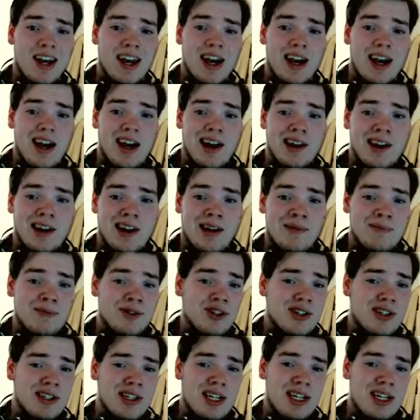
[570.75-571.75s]
And I'm
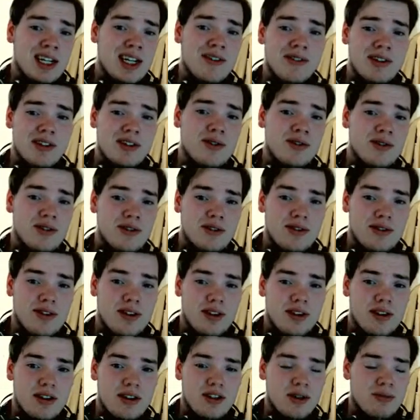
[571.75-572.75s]
just going to give it to
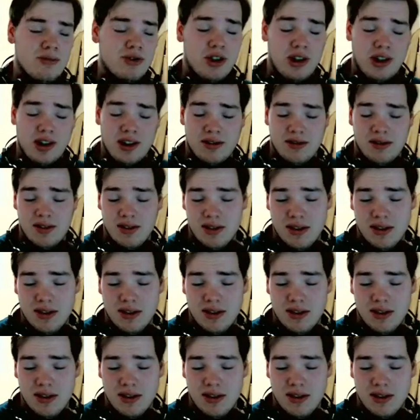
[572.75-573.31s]
Chimchar